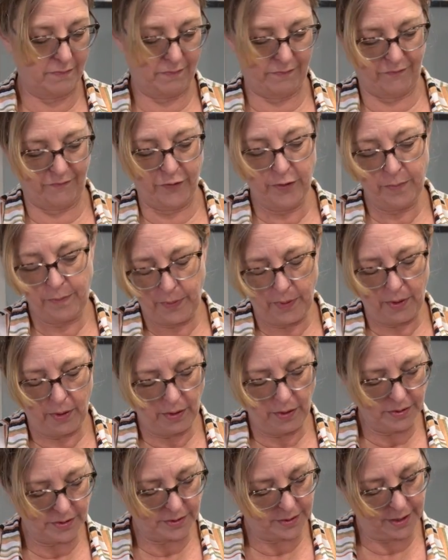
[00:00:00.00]

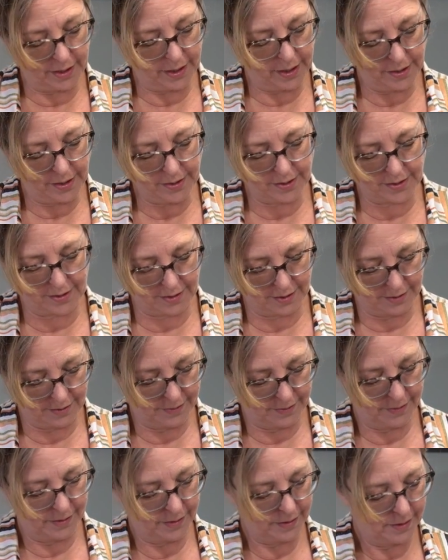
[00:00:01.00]
footballs, I guess.
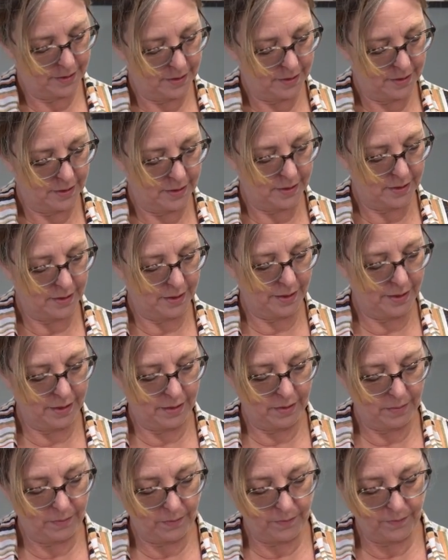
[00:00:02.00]

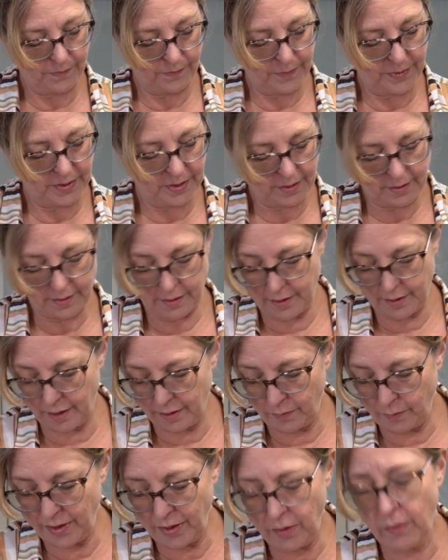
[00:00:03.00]
But
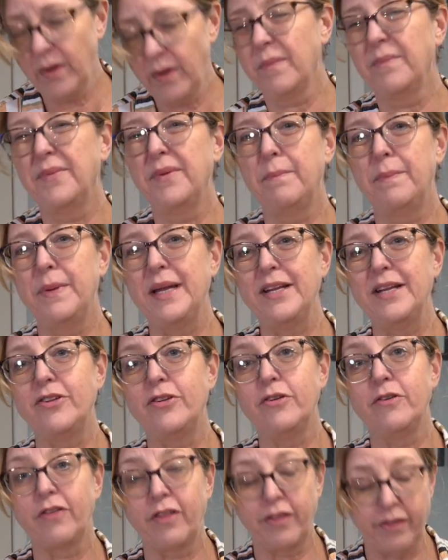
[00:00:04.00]
we don't want them to be
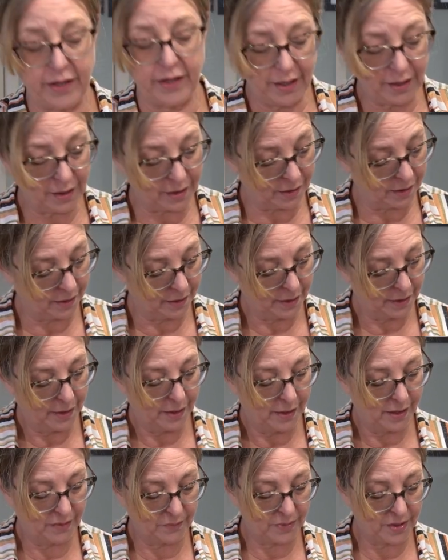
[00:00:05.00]
too thick,
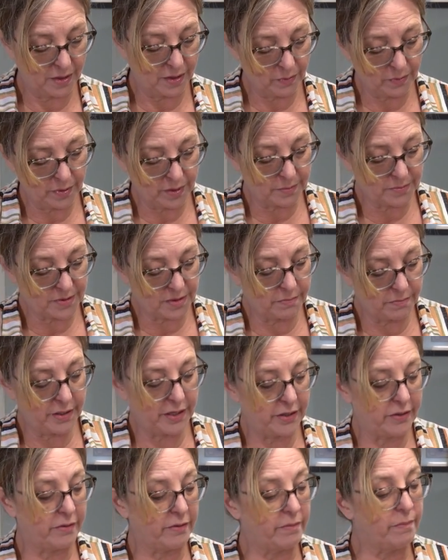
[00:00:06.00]
and we don't want them to
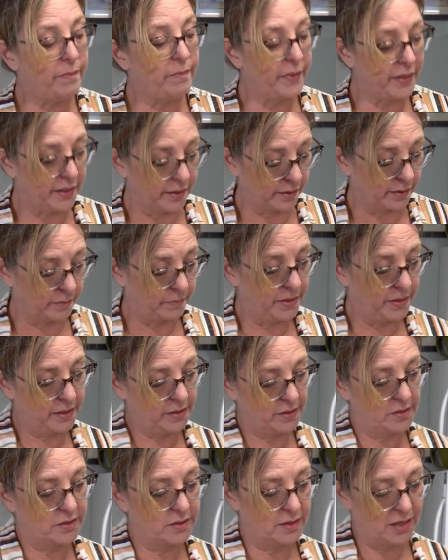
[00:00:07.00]
be too big,
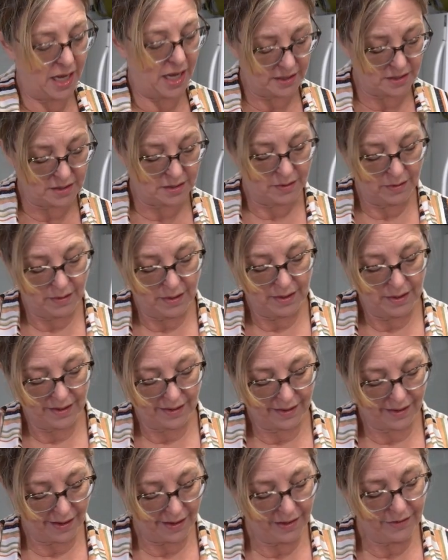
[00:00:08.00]
because that's
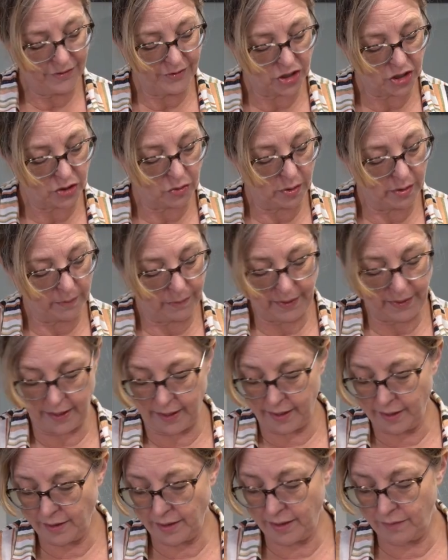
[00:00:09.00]
kind of a short
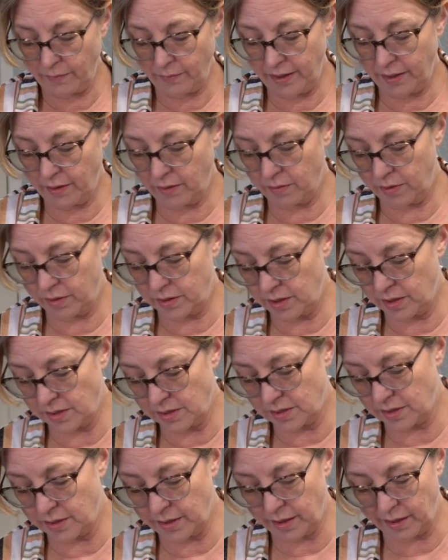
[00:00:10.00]
pan, and we don't want these
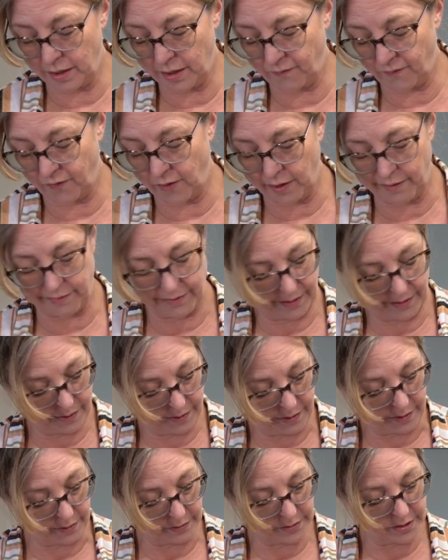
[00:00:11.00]
to take forever to
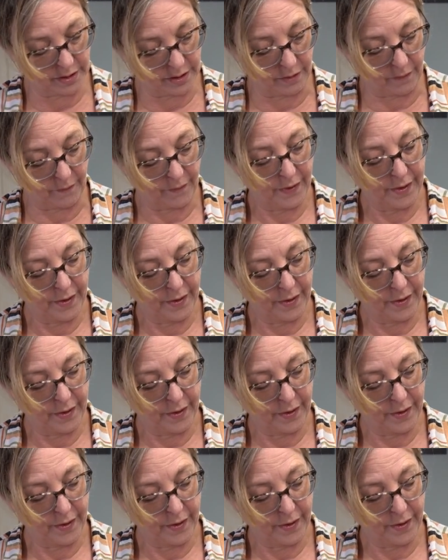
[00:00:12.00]
cook. So